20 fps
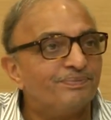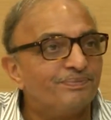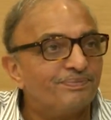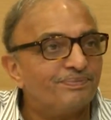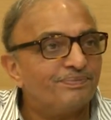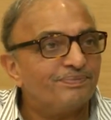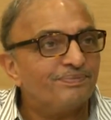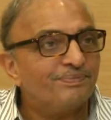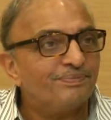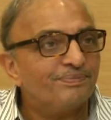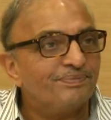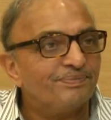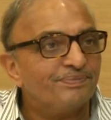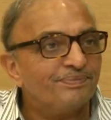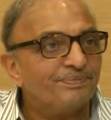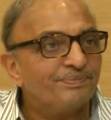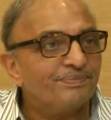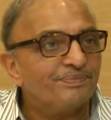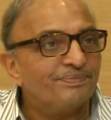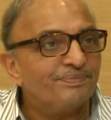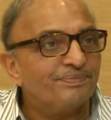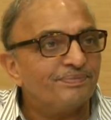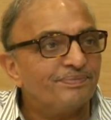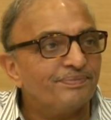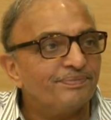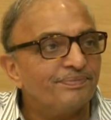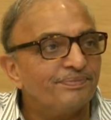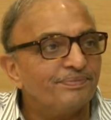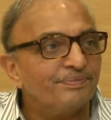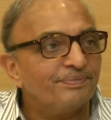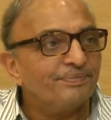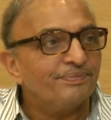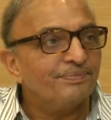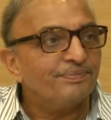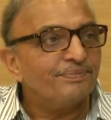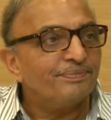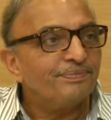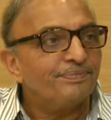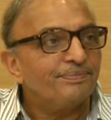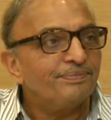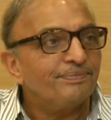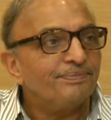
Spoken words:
(silence)